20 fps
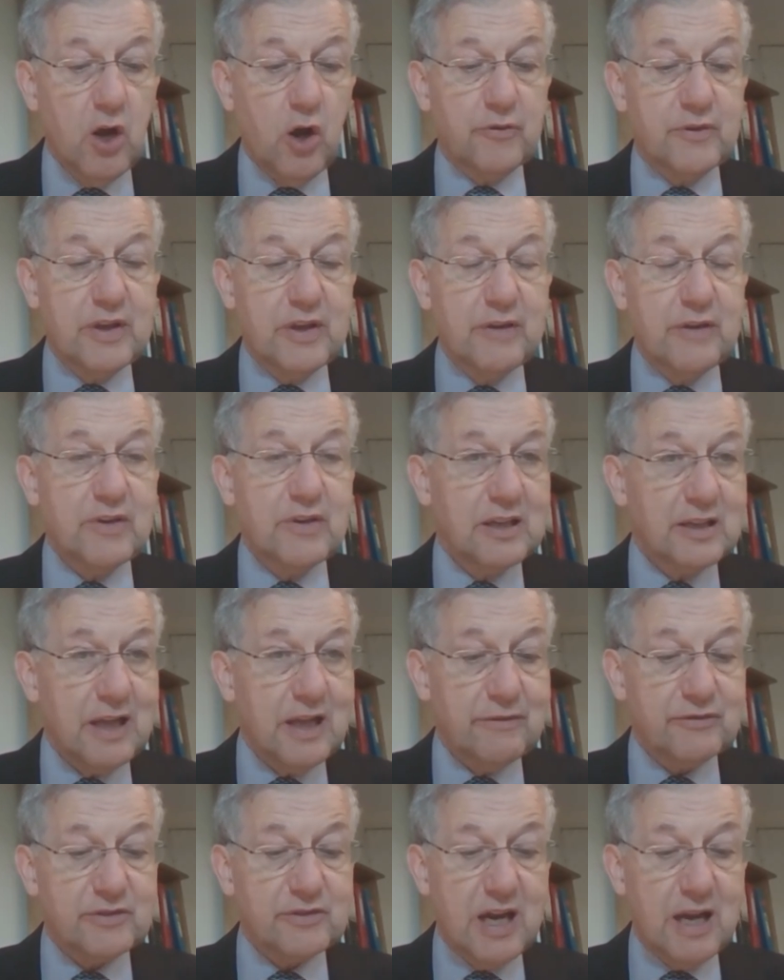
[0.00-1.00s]
of giving
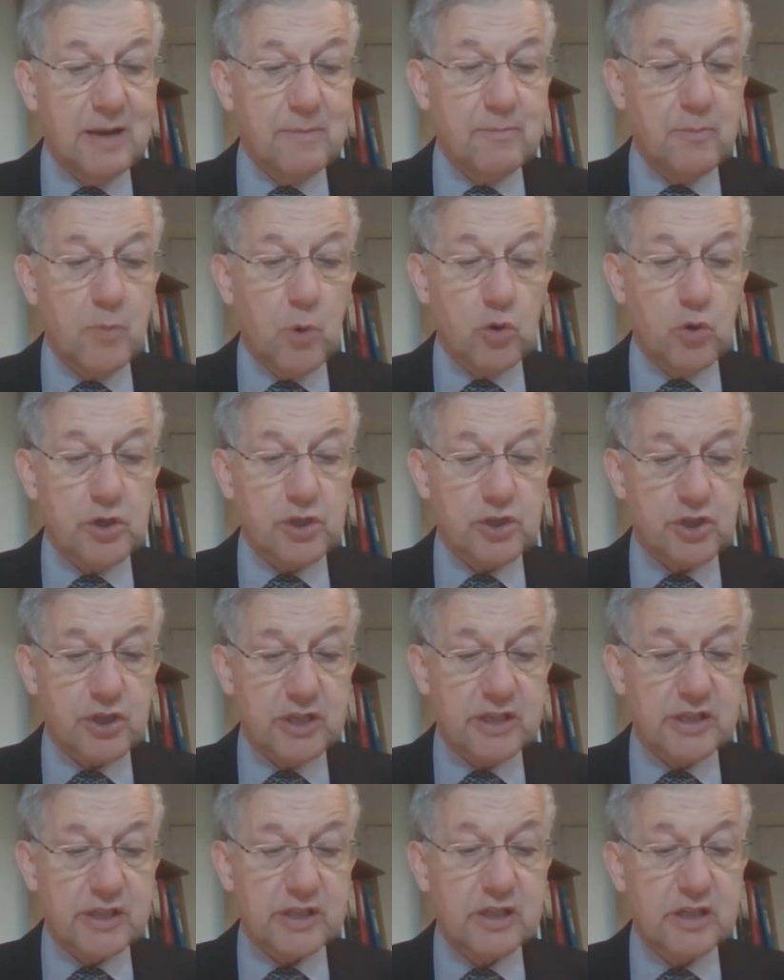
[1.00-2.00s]
lifetime
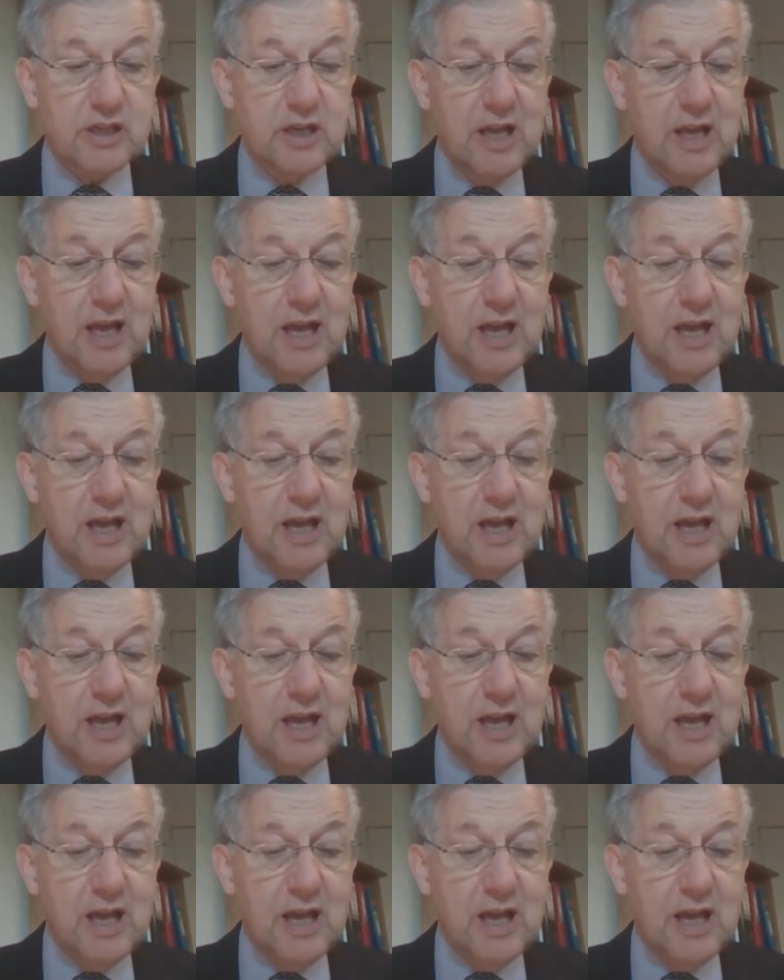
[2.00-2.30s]
mortgages